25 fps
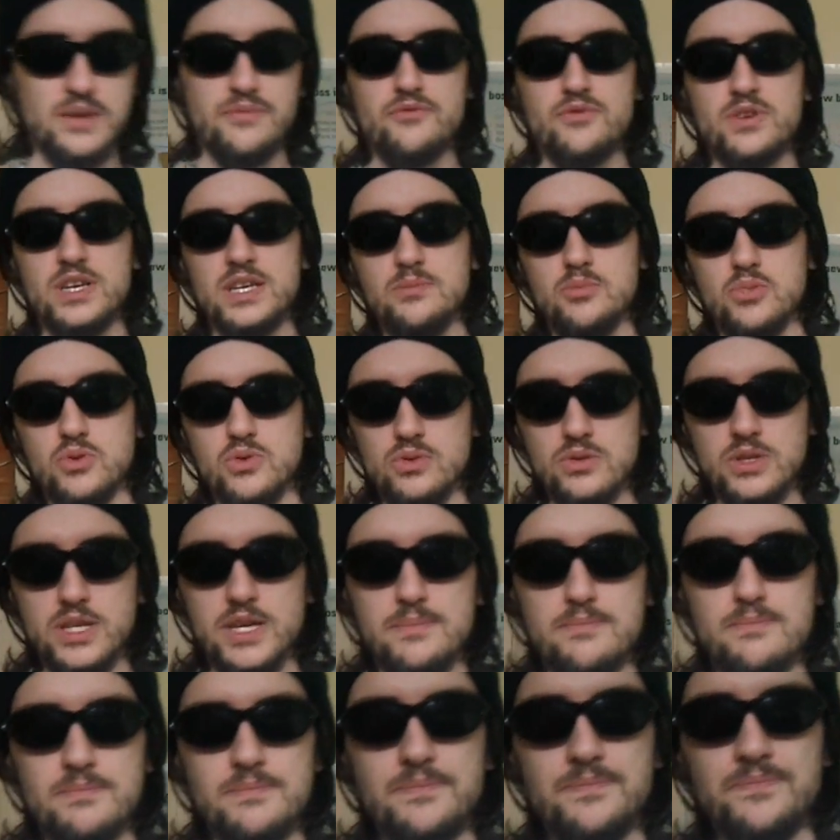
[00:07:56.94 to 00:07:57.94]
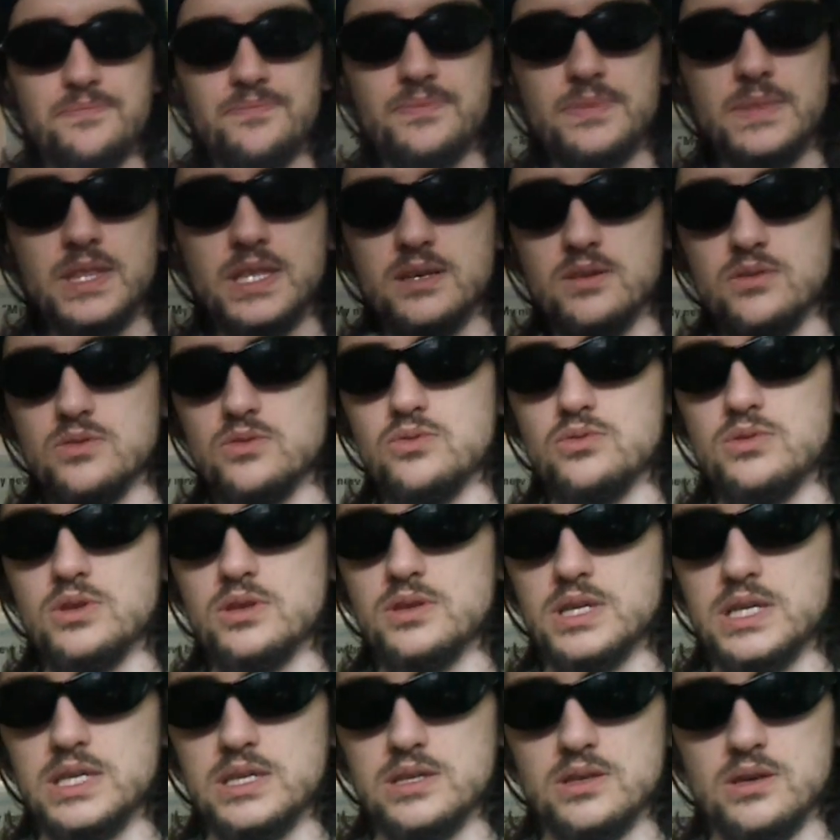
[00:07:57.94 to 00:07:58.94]
I went and re-bought them. All
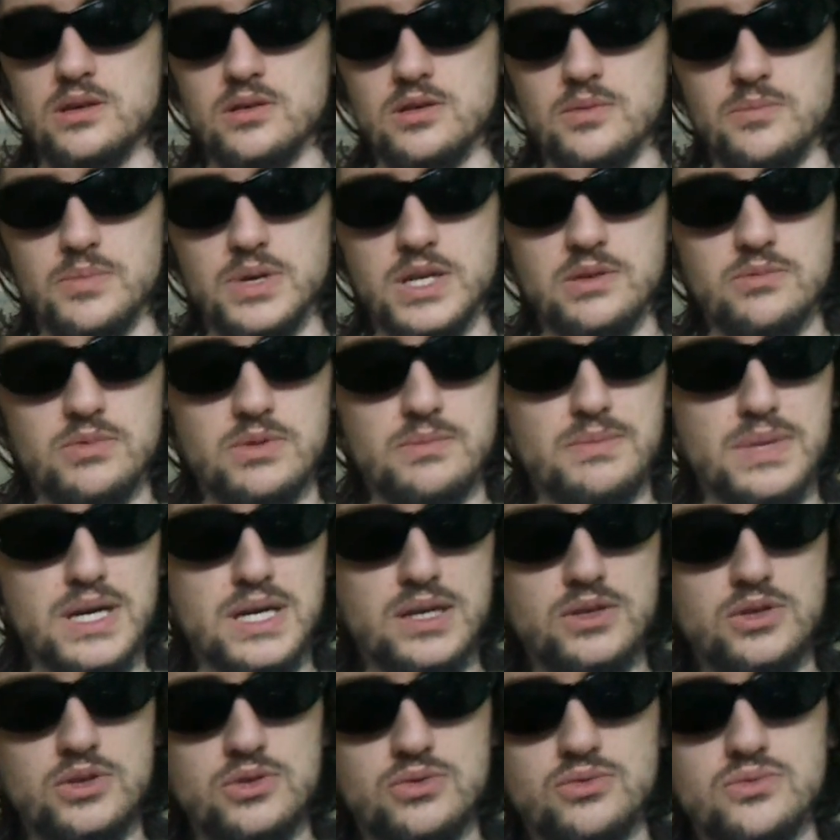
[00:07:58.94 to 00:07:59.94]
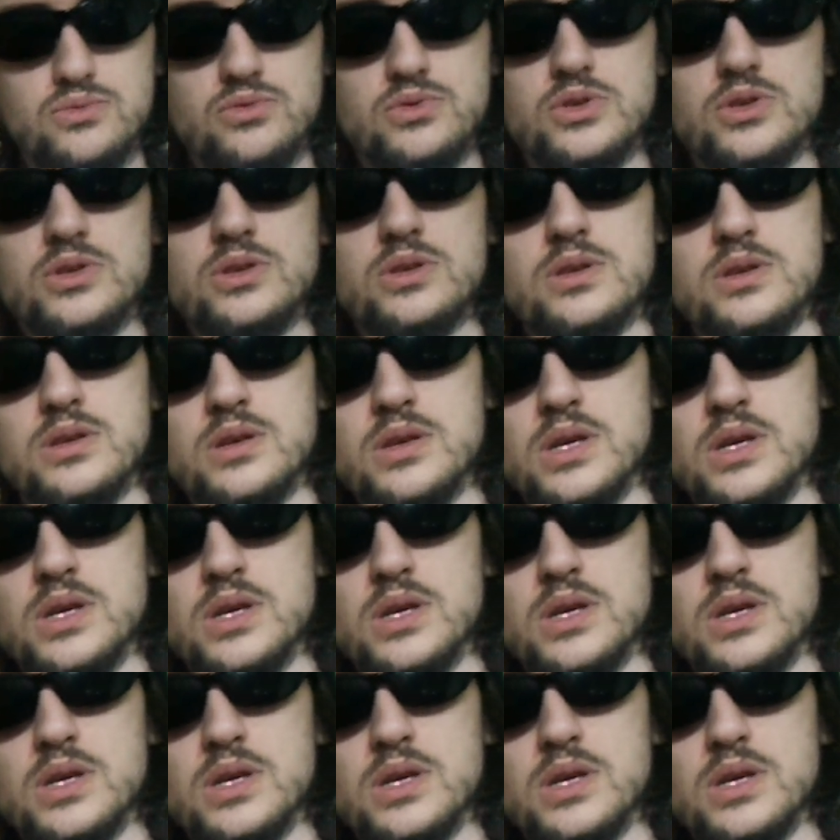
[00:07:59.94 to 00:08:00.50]
of these are complete with manuals.